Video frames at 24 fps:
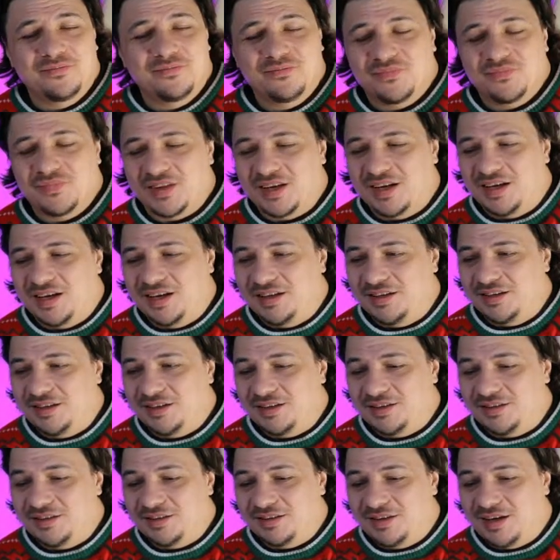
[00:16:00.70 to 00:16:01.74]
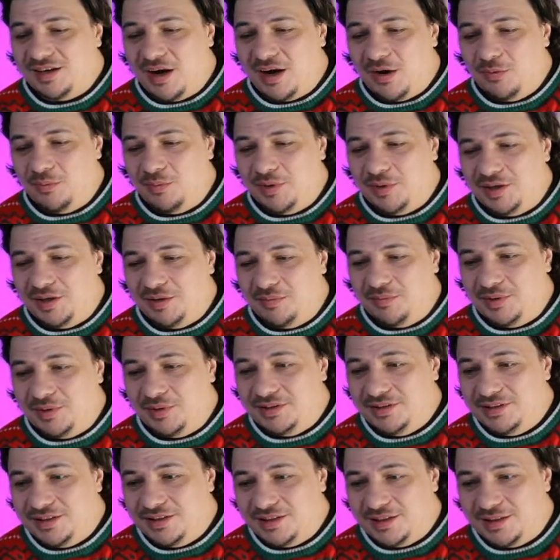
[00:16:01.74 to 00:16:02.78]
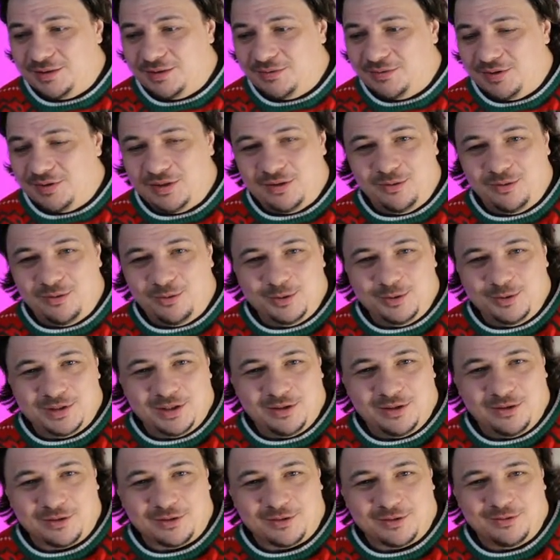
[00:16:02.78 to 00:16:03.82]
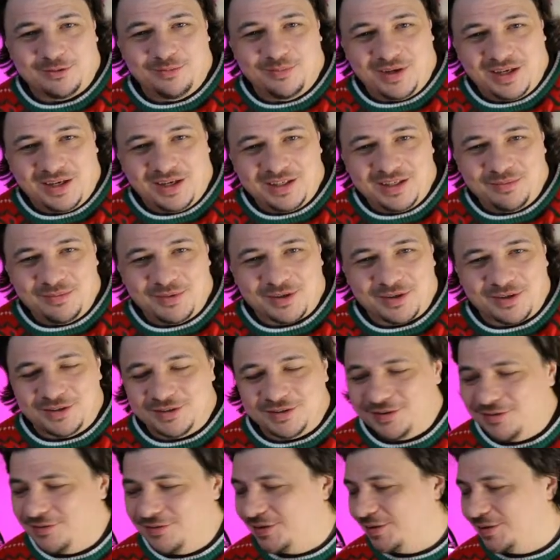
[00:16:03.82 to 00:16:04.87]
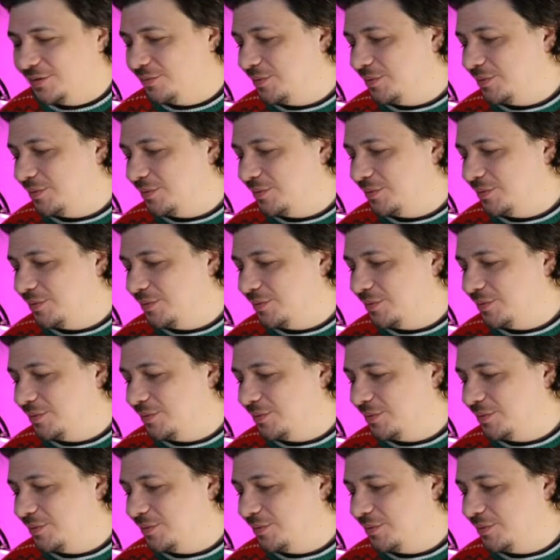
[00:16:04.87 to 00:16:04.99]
and how many businesses will lose a lot of money because of it.